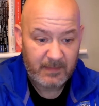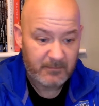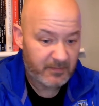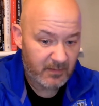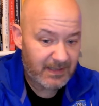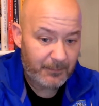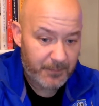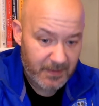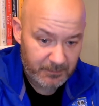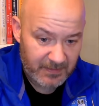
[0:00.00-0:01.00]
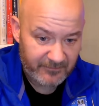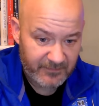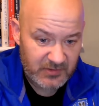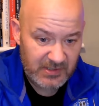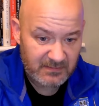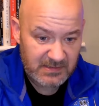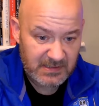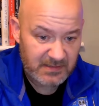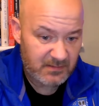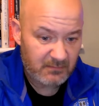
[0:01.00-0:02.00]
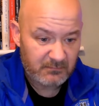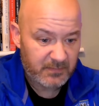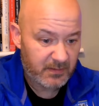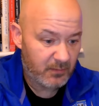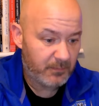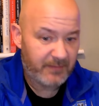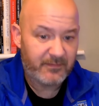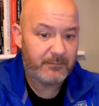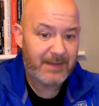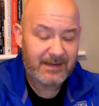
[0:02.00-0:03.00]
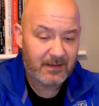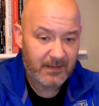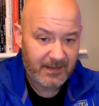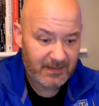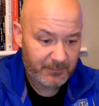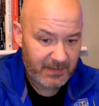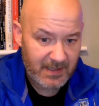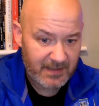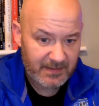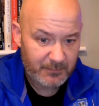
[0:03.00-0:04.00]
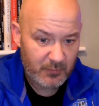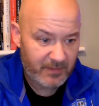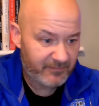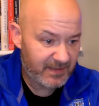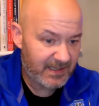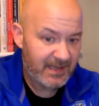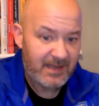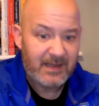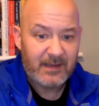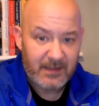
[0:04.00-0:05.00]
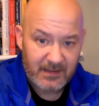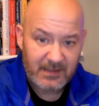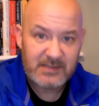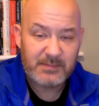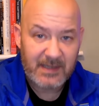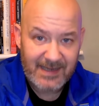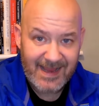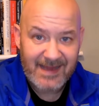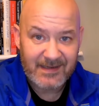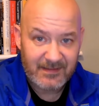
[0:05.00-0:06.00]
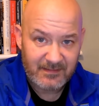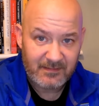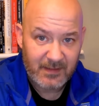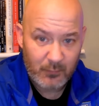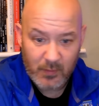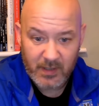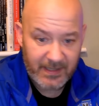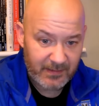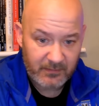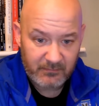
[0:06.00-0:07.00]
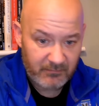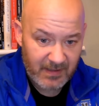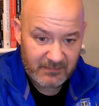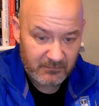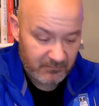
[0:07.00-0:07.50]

You've got Lampard playing for Chelsea. He's got, you know, even McAlealy behind him or whatever. And he's playing ahead in that